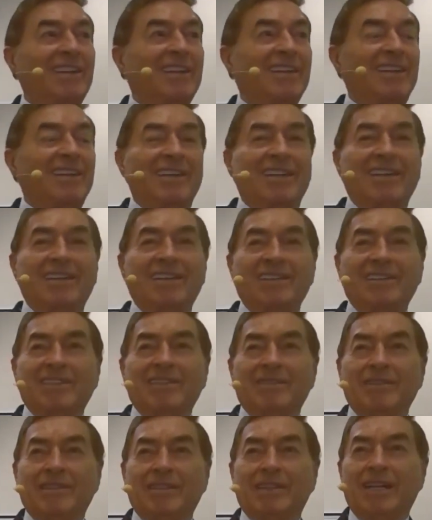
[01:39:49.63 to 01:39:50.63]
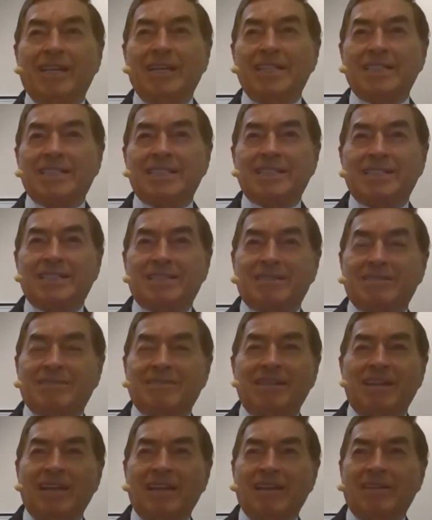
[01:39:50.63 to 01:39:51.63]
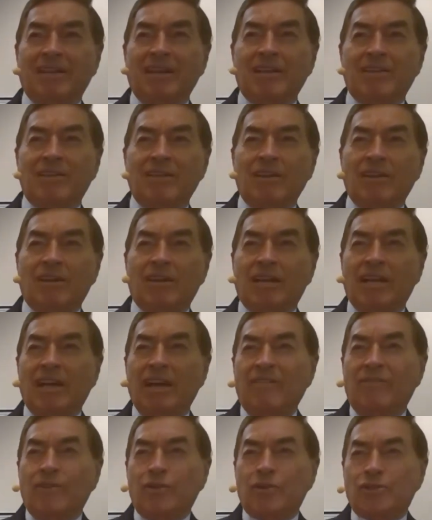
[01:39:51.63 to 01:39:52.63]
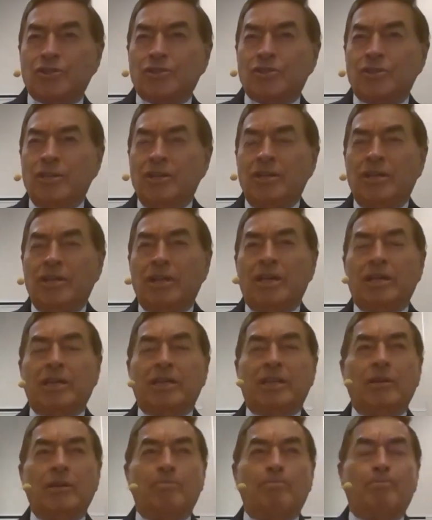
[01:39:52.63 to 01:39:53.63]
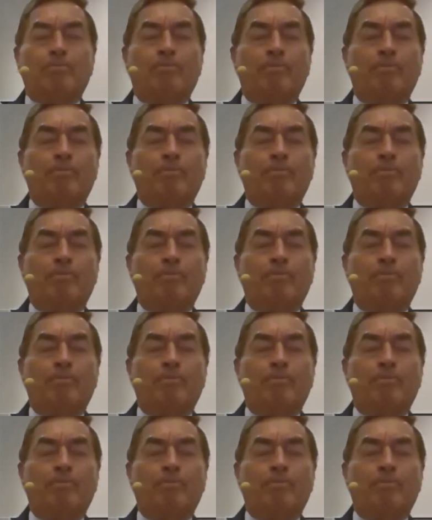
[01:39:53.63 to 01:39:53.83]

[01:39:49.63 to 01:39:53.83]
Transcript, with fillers: uh, that is, it, it, it gives us uh, the